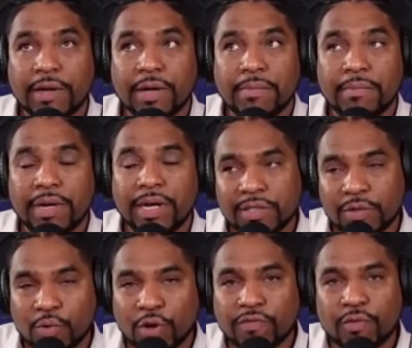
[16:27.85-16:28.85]
amongst the
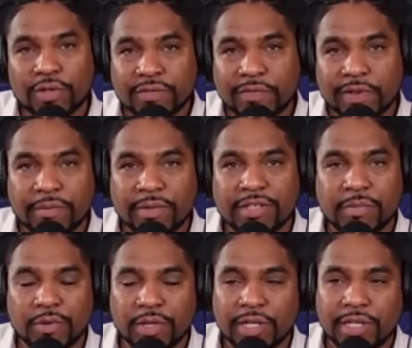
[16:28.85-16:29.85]
workforce development
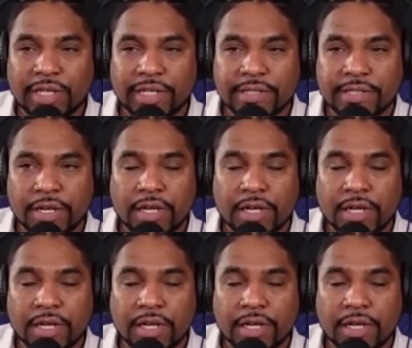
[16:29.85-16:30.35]
community is